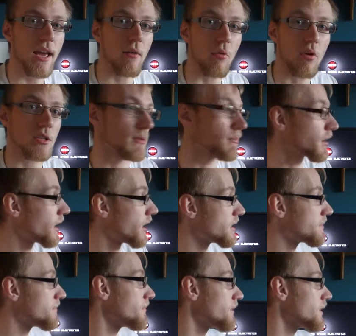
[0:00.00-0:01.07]
What's up
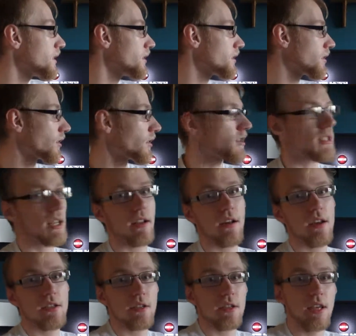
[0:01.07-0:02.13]
guys? I've got the
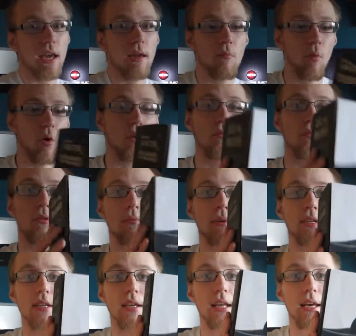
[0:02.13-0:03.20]
Sennheiser G4ME with me
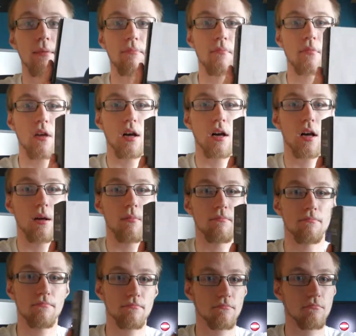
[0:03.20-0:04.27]
today.
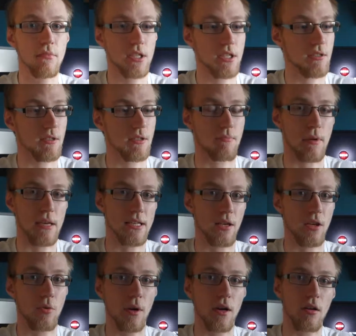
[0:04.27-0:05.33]
This is just basically a
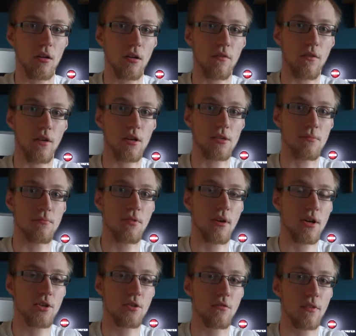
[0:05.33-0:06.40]
quick look, first
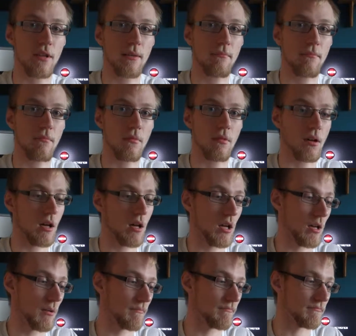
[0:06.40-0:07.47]
impression of it.
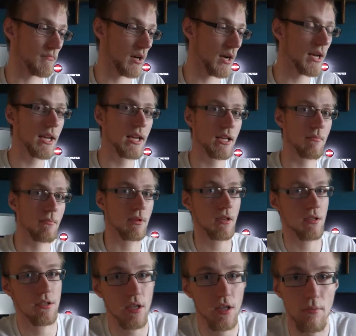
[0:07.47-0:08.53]
I need it
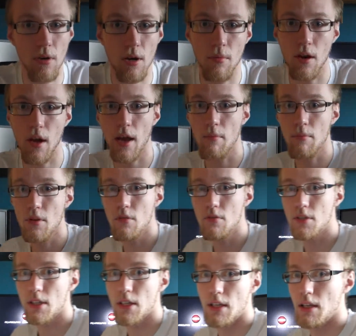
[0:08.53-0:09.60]
because at the moment I am
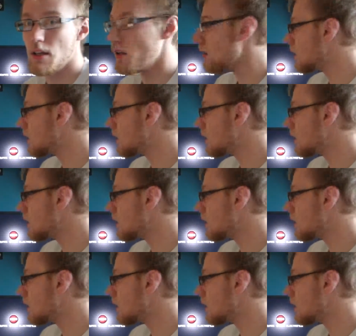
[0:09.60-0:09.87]
using